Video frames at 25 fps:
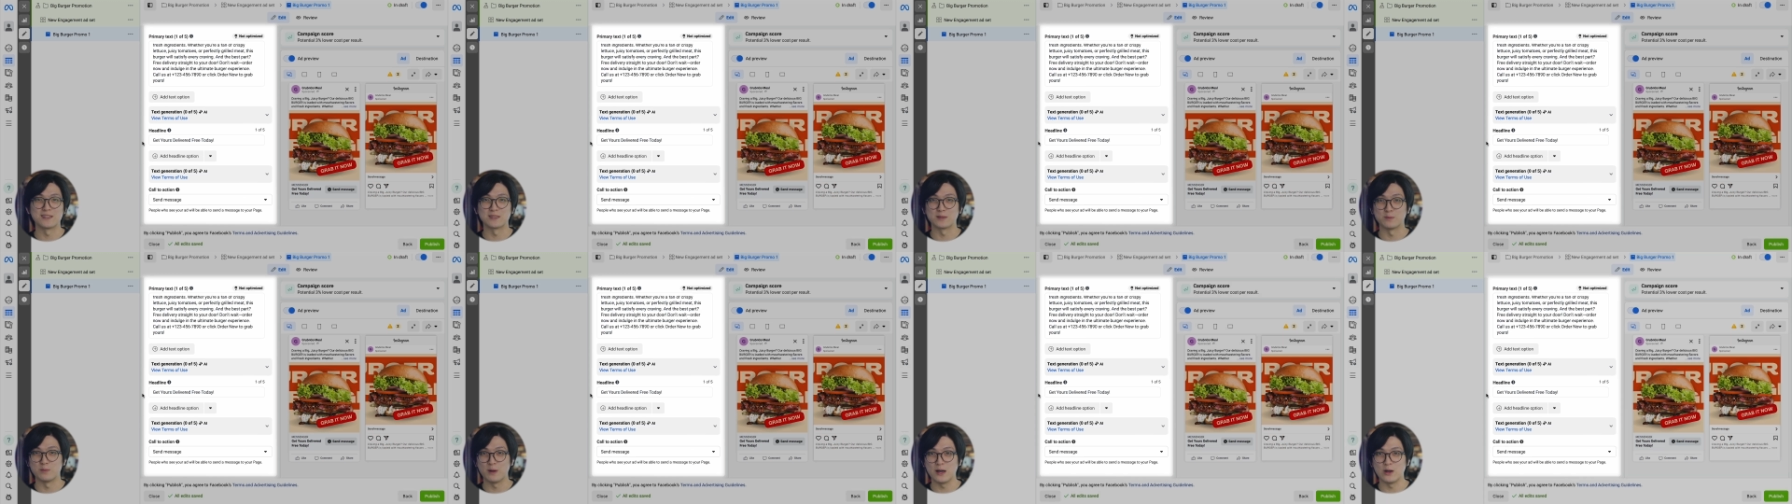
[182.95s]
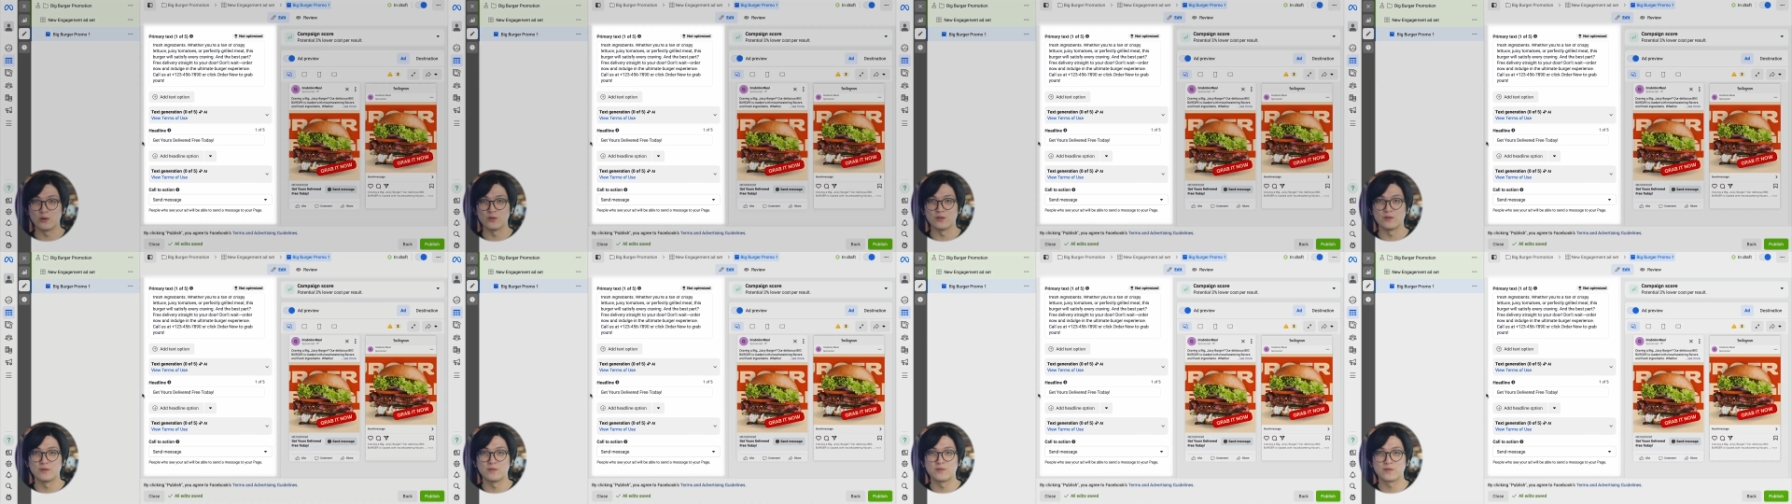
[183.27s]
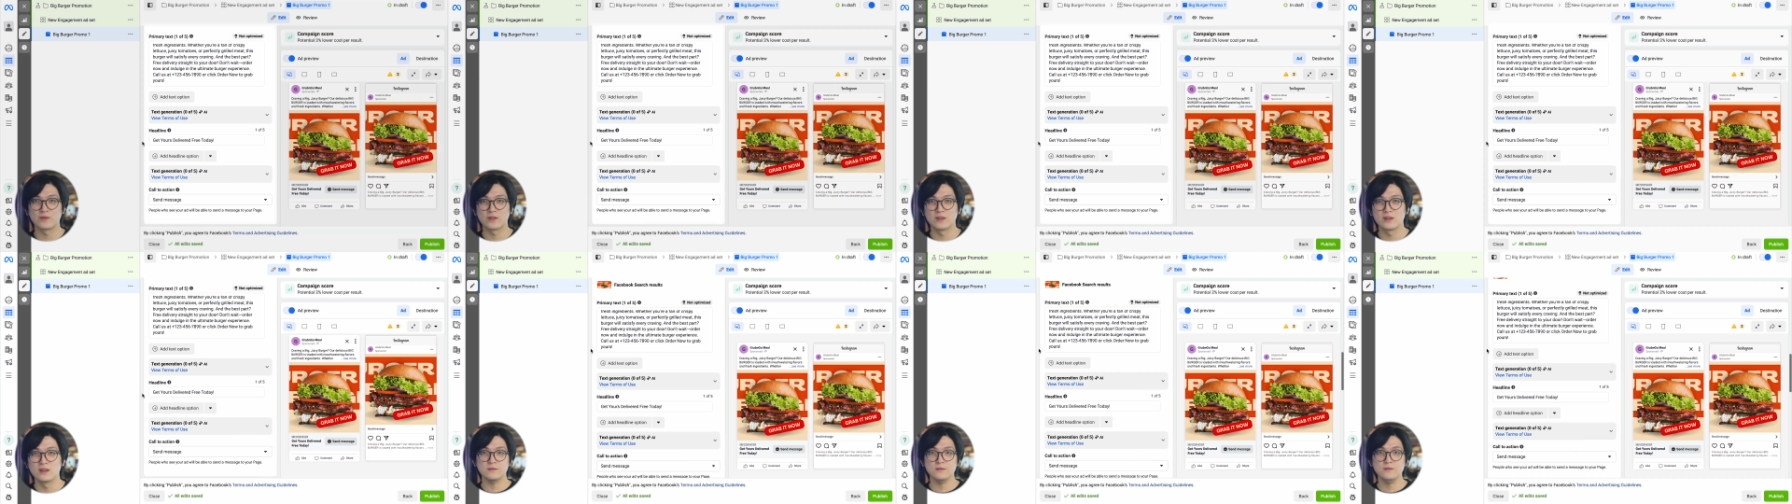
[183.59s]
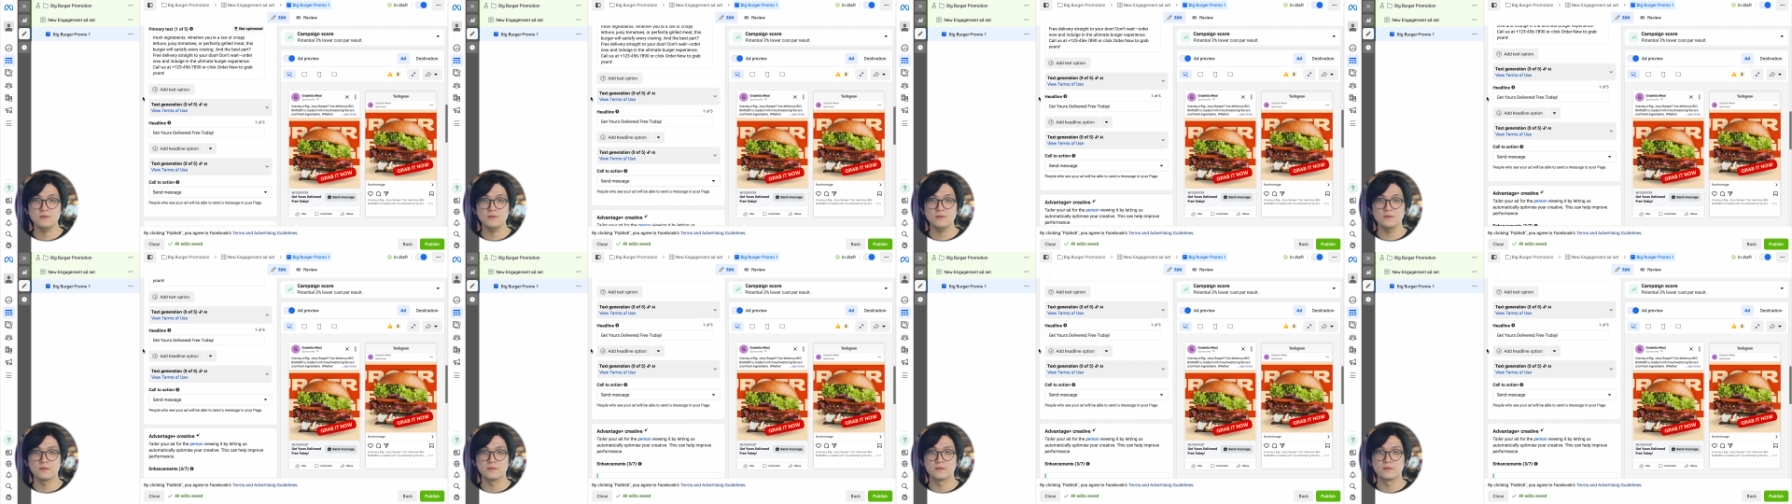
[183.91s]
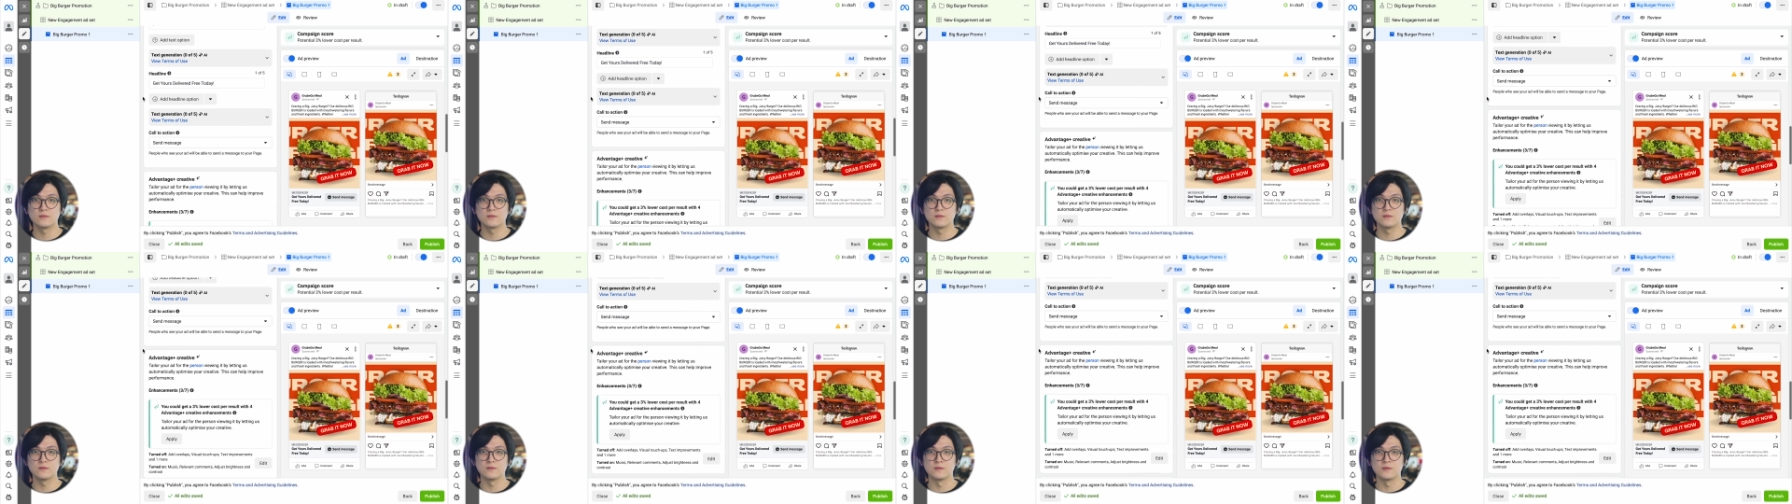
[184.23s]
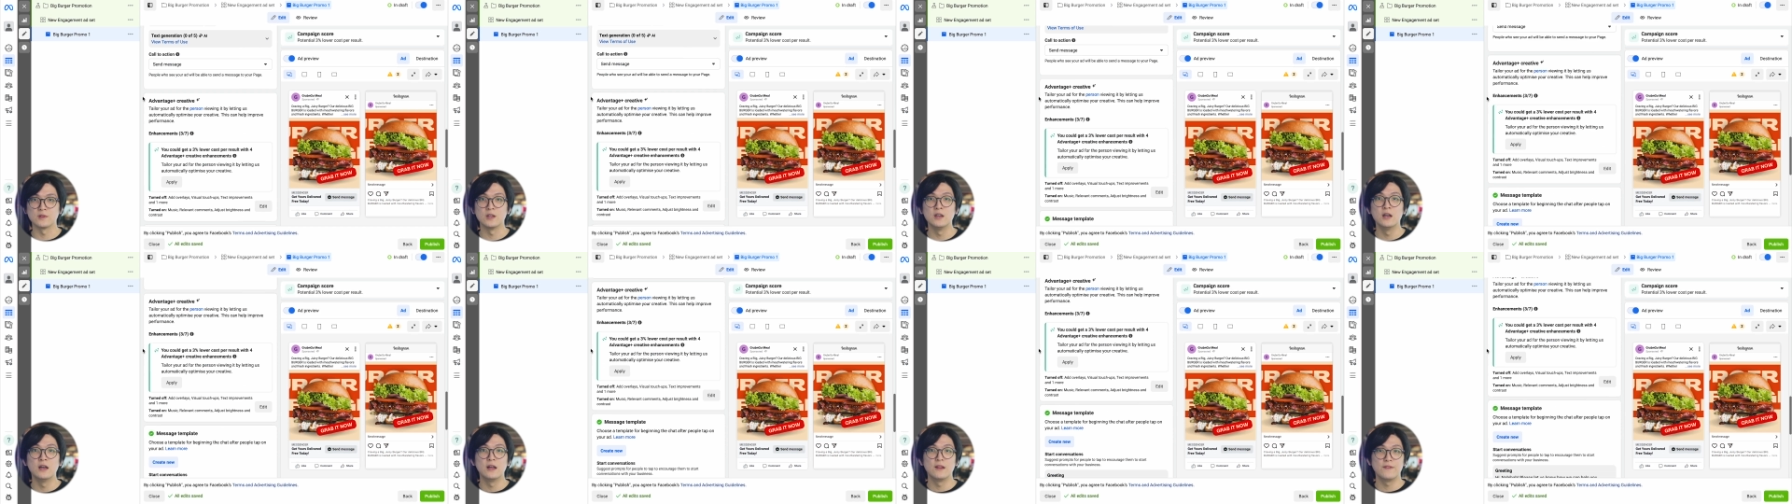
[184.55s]
is about.
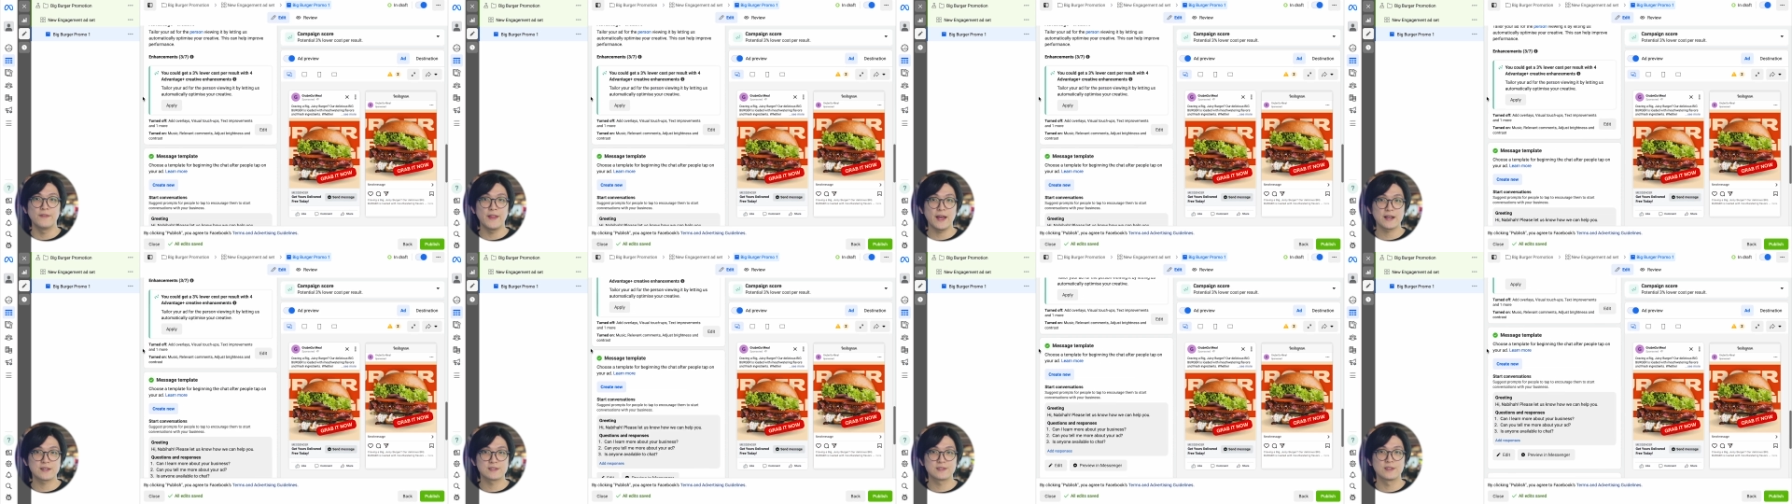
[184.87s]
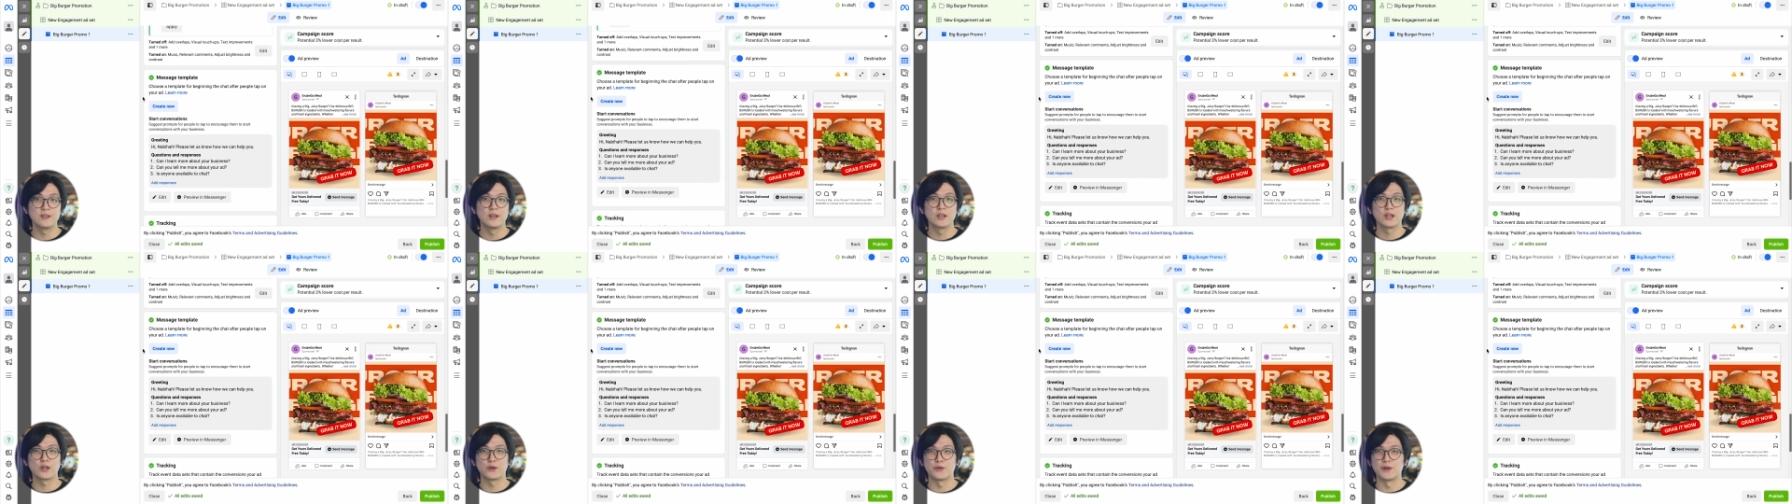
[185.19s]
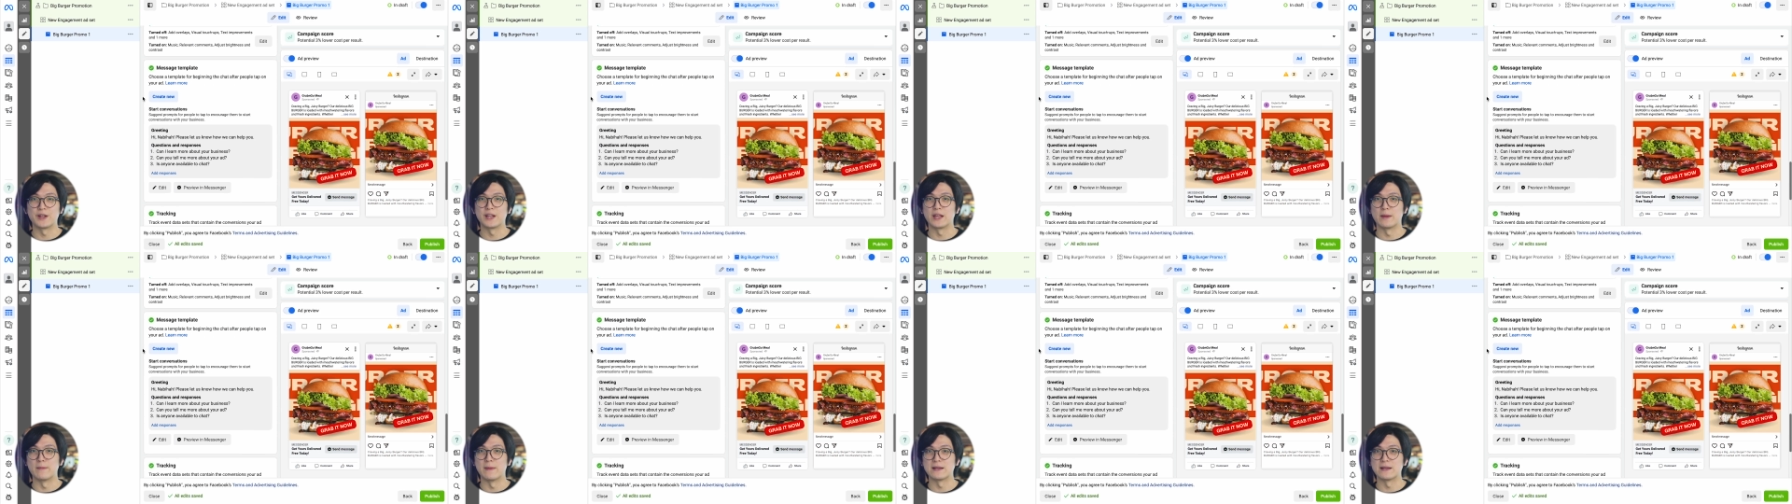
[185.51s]
Next, create a